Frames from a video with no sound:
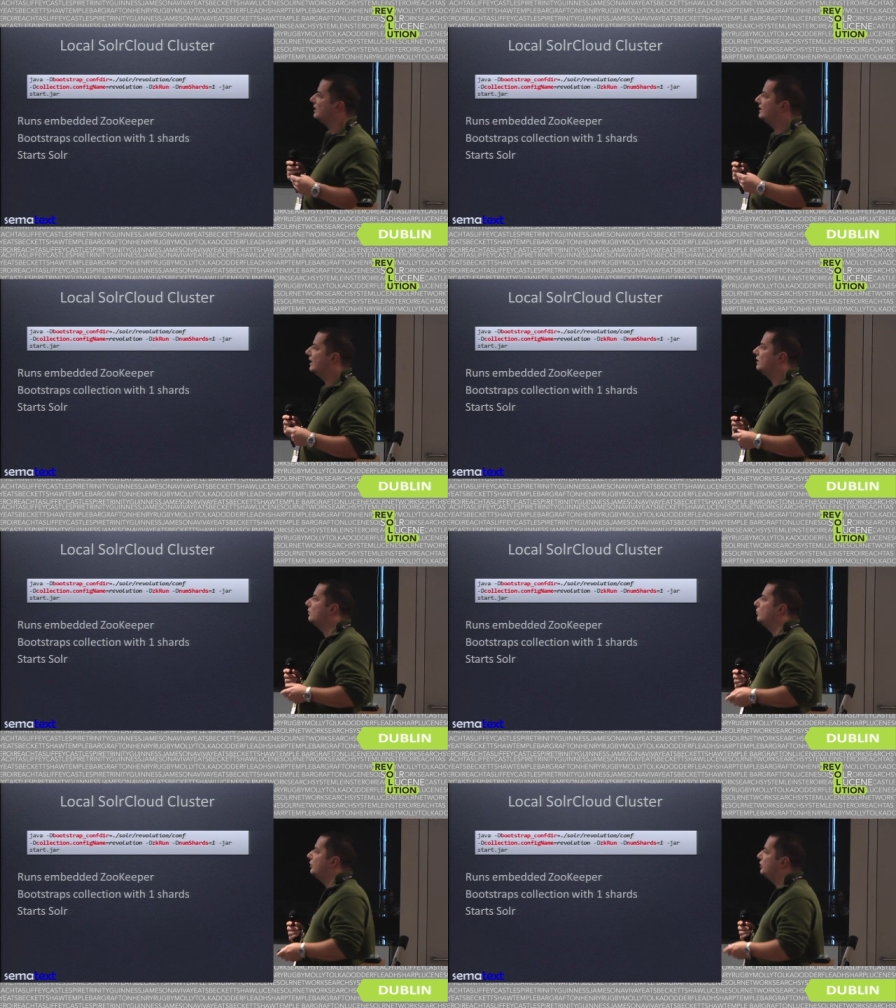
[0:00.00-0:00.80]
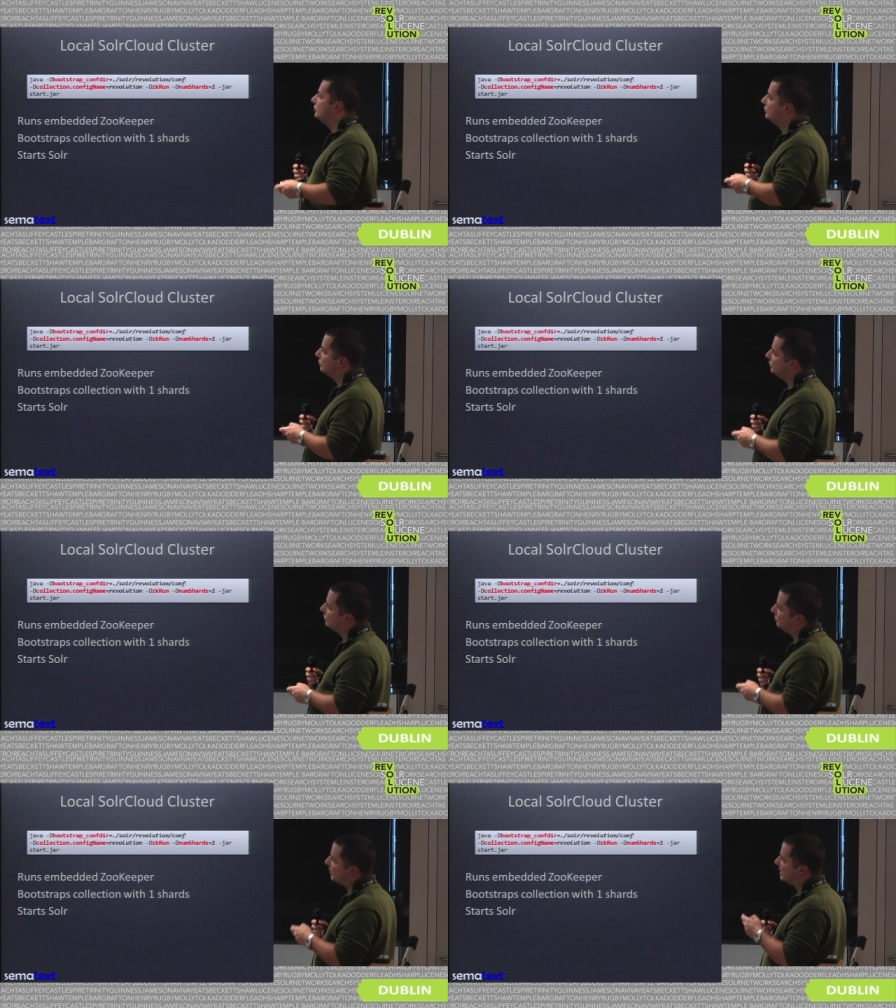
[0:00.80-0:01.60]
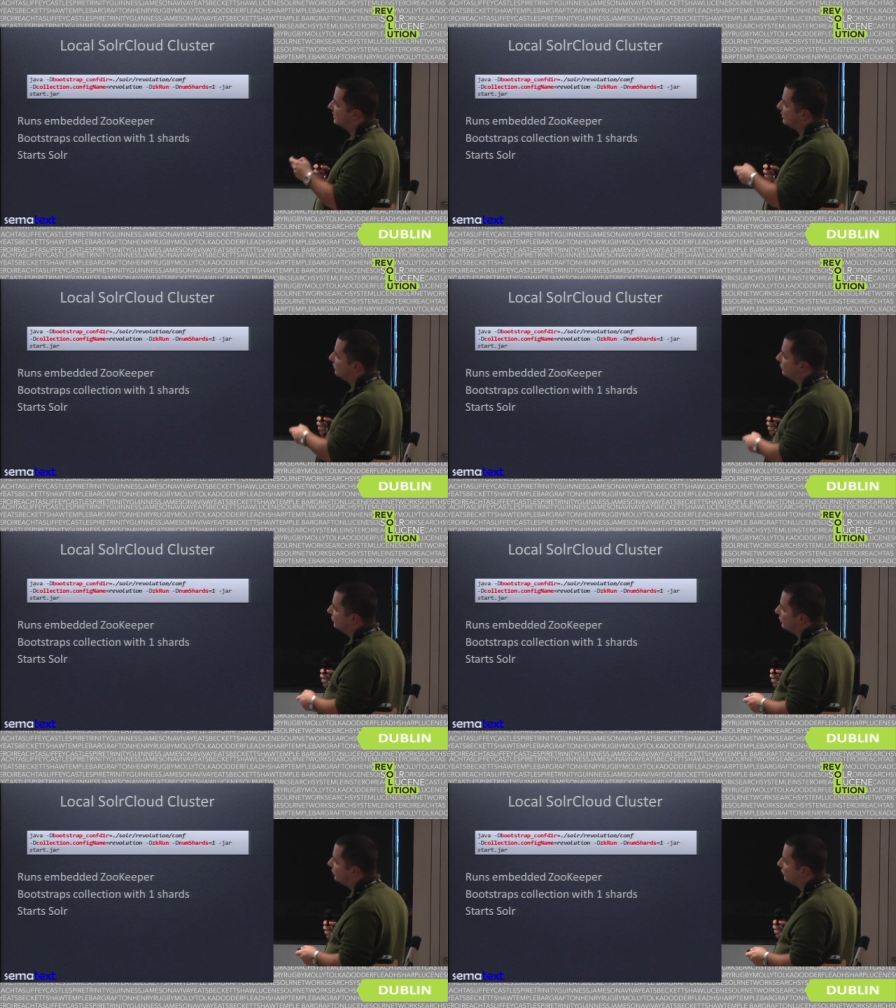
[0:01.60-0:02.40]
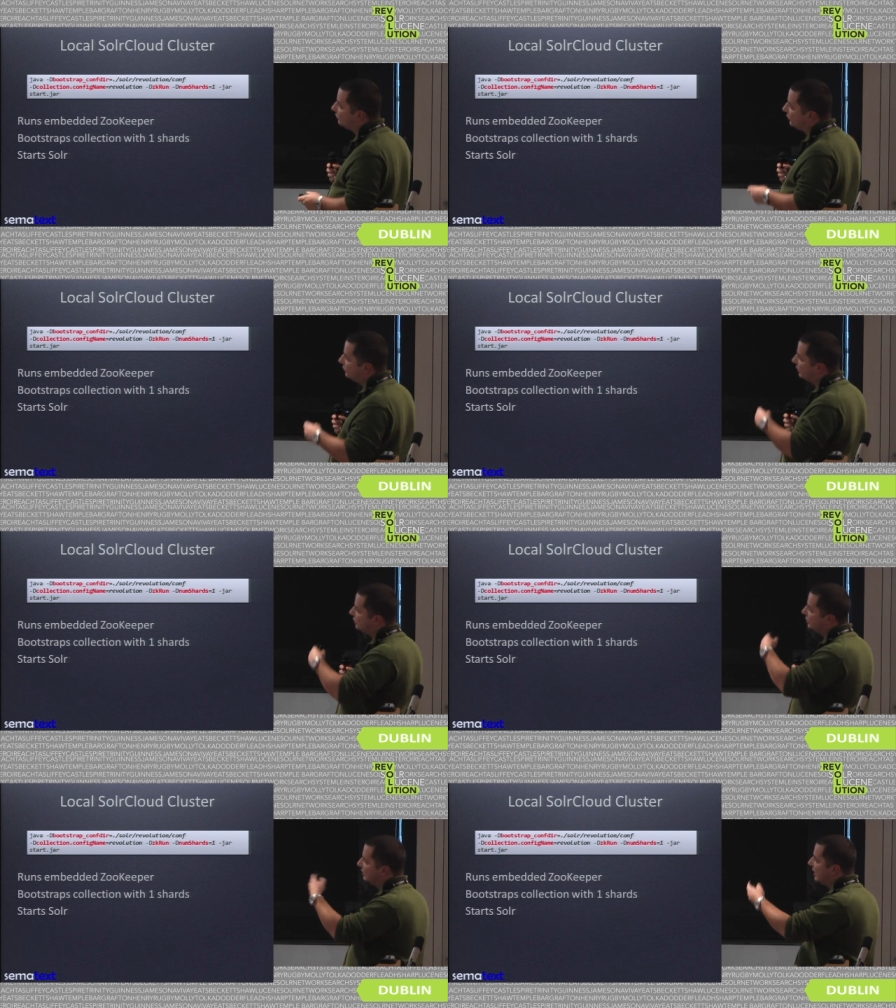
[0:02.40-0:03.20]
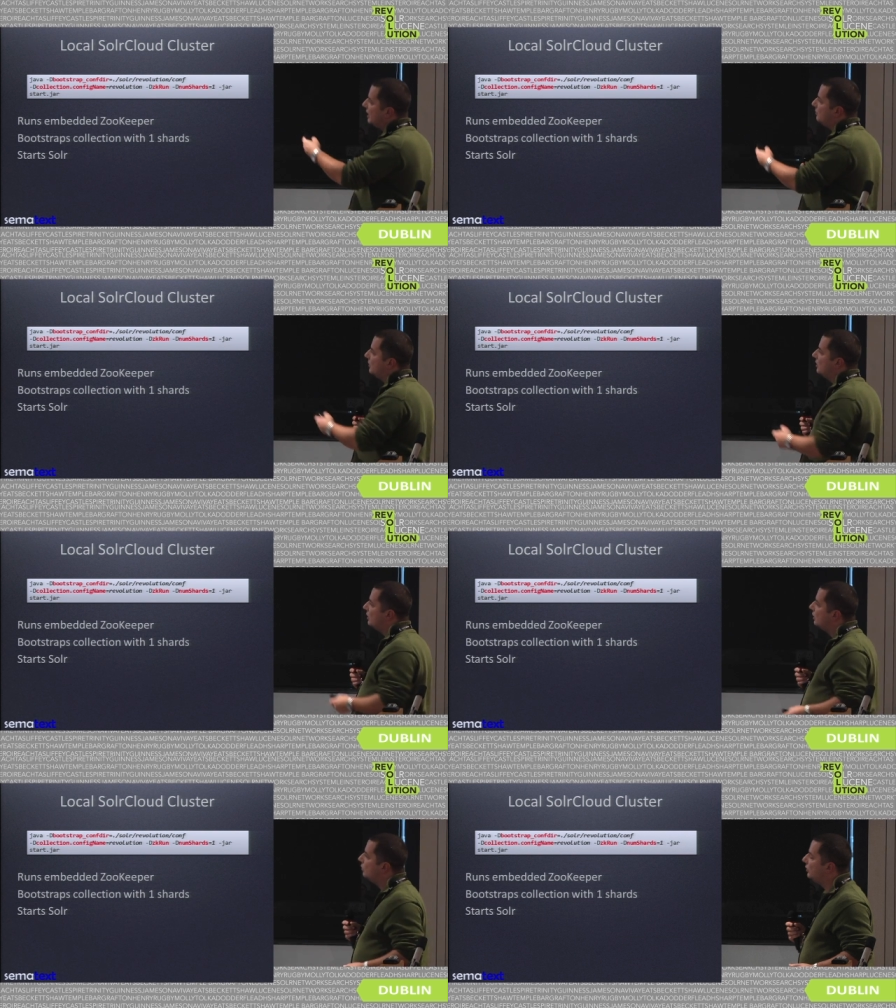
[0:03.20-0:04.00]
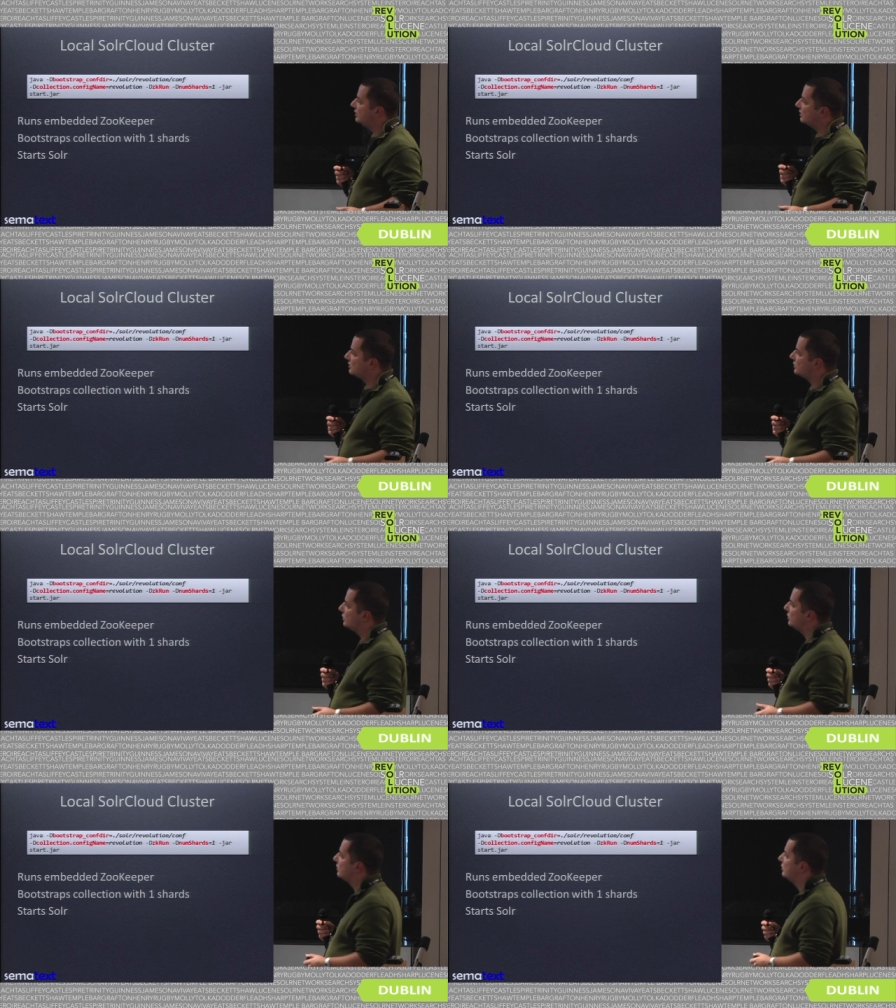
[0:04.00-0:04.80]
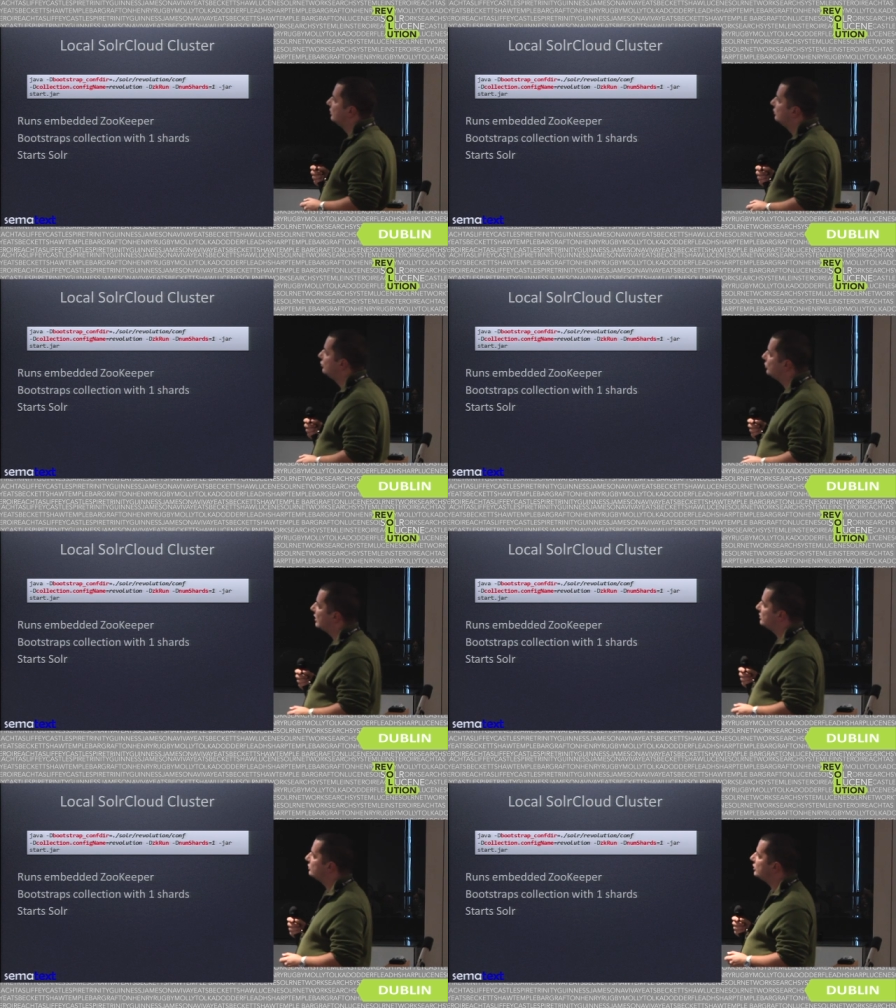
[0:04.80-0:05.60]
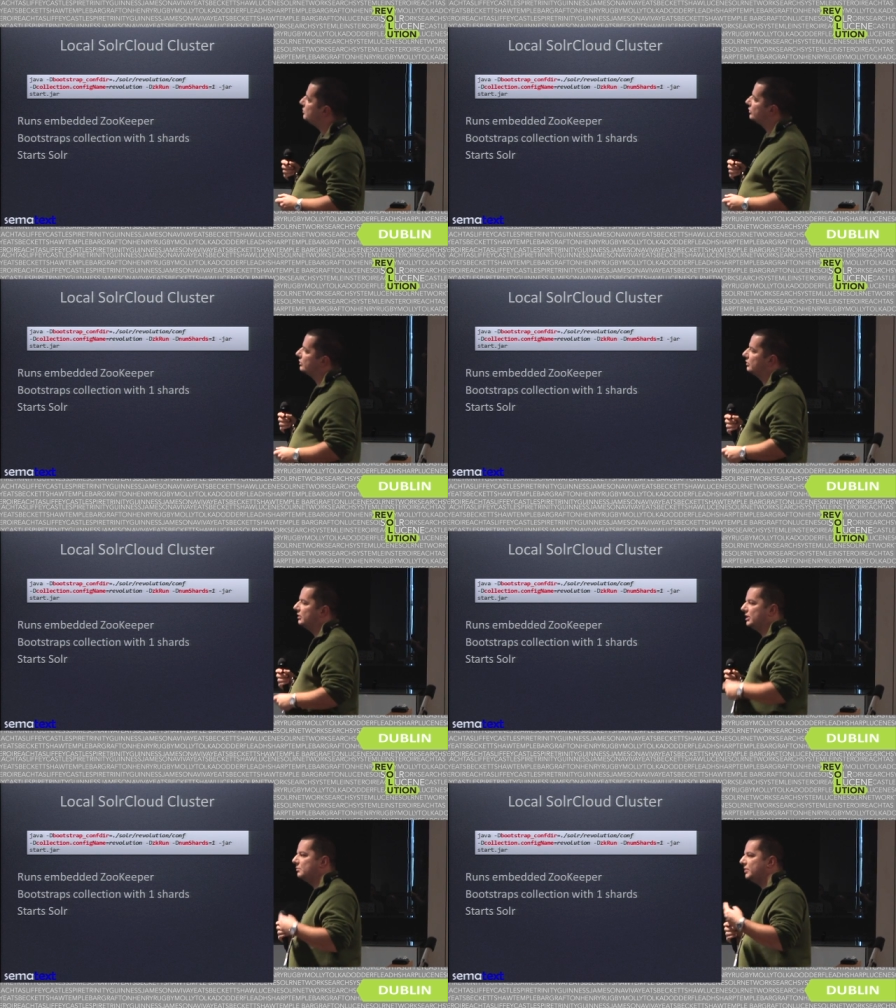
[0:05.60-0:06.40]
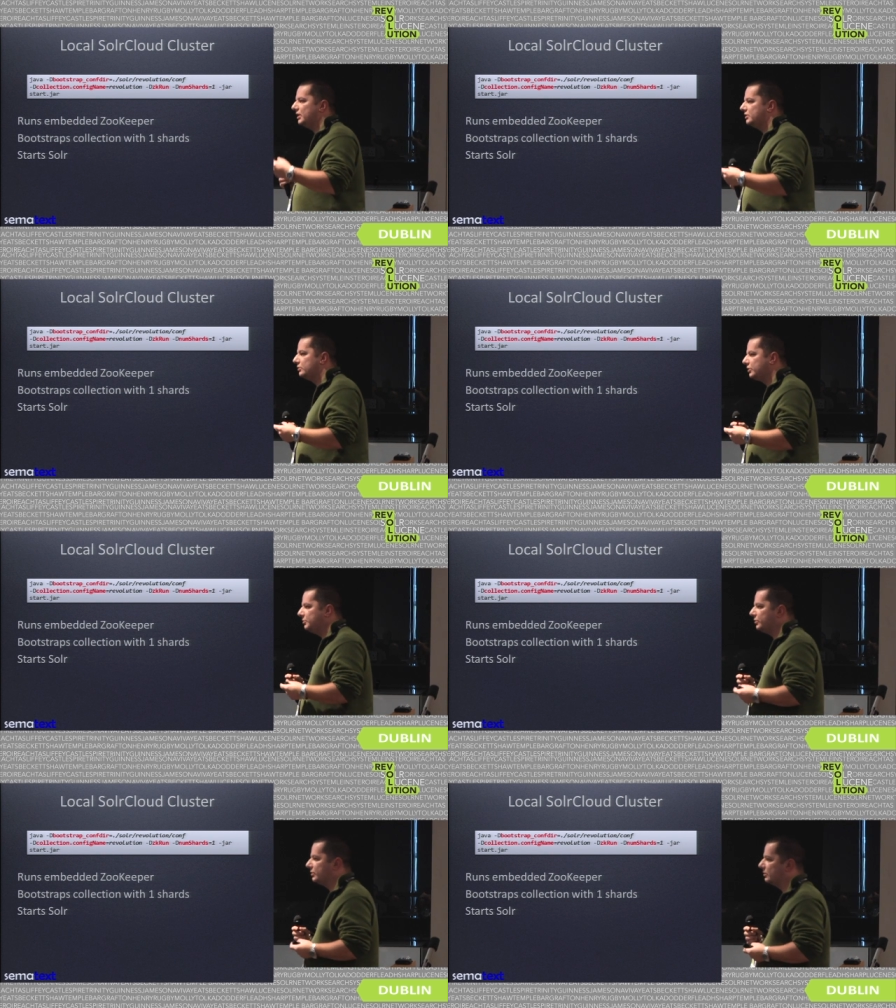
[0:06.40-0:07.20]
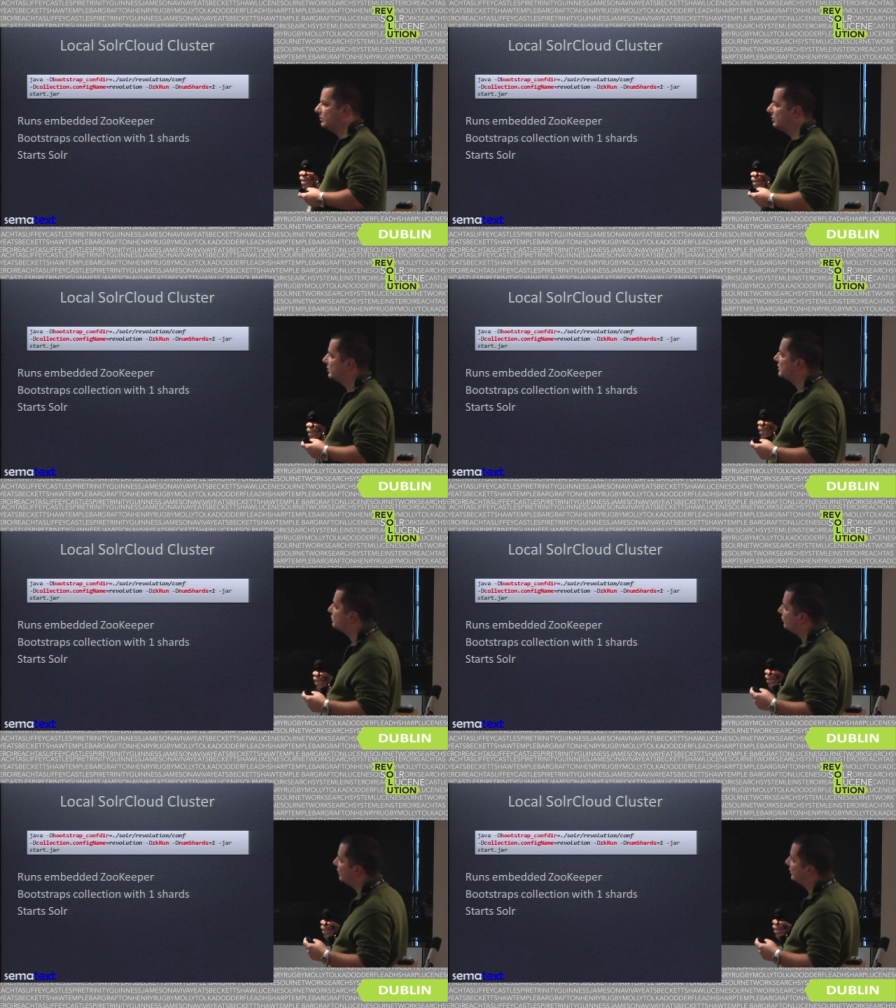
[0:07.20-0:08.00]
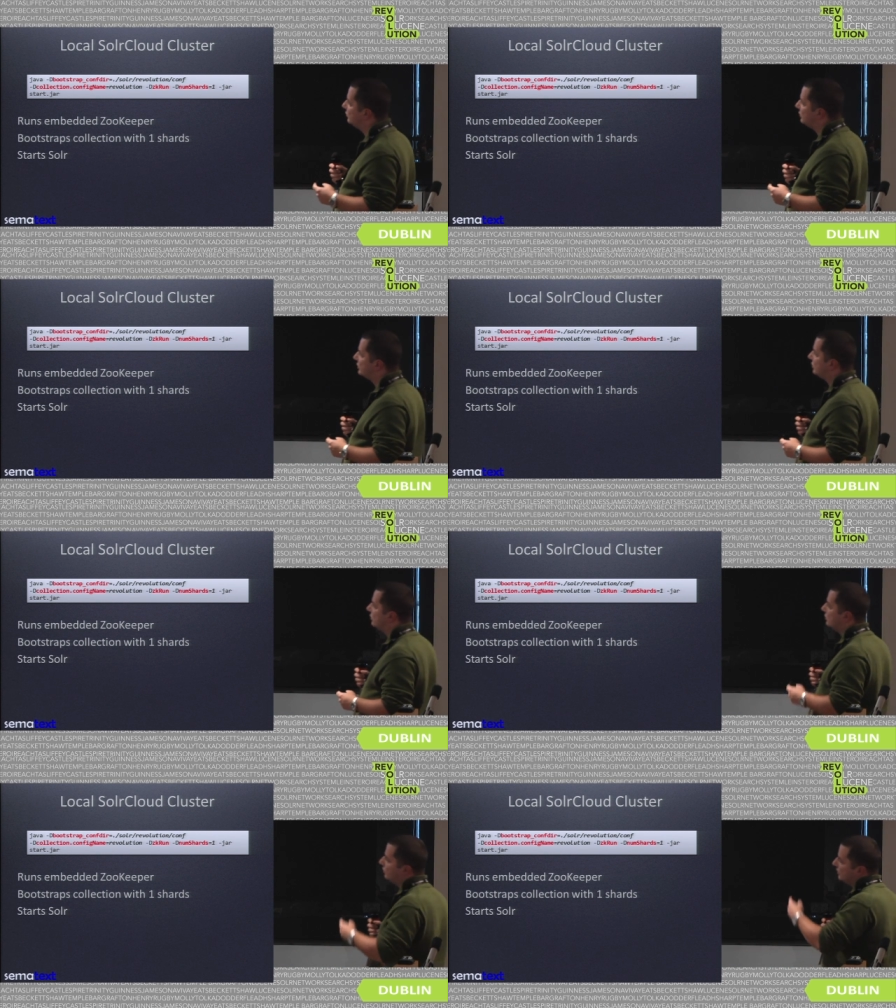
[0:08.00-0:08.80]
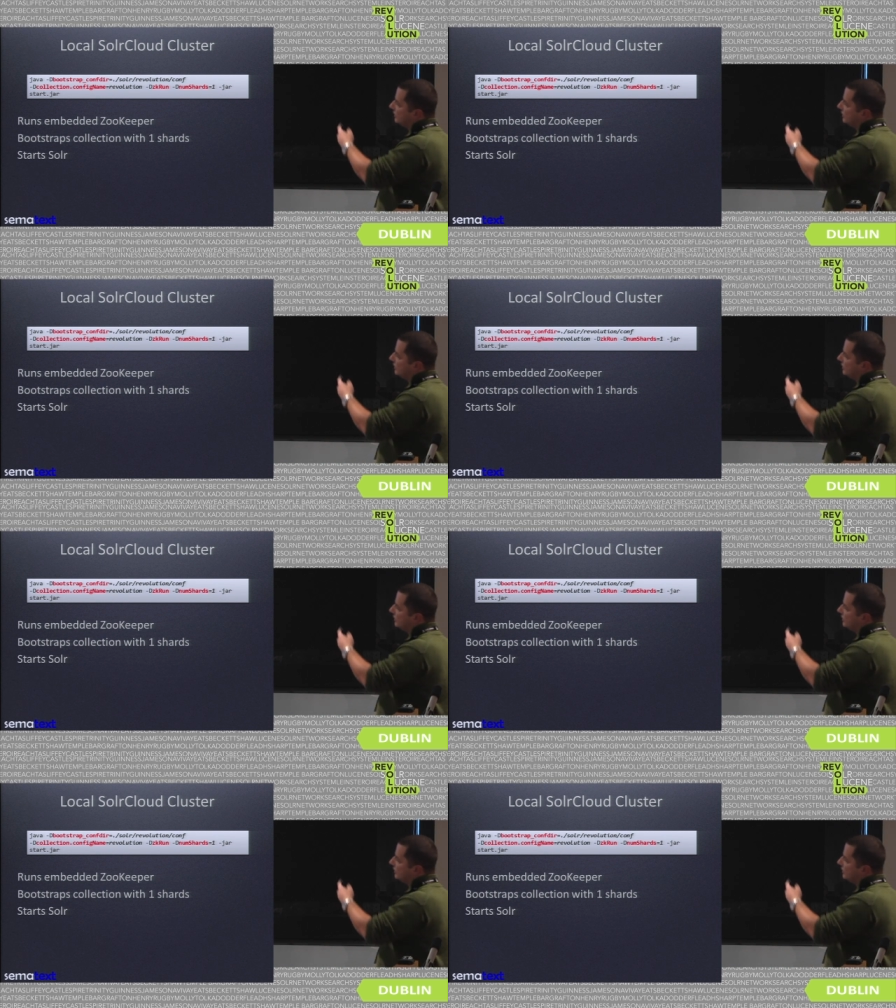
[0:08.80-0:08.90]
Then we need to pass the con uh, configuration name. We tell Solr to run Zookeeper, the embedded Zookeeper that's provided with Solr with